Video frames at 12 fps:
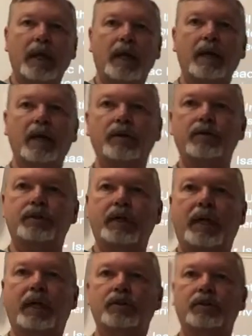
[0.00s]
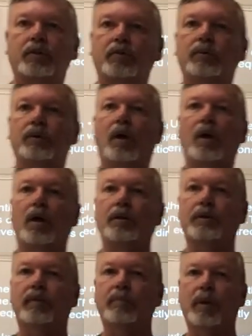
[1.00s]
and understands Newton's
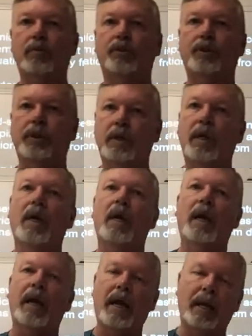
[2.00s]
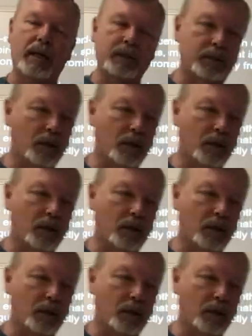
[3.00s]
laws of motion and his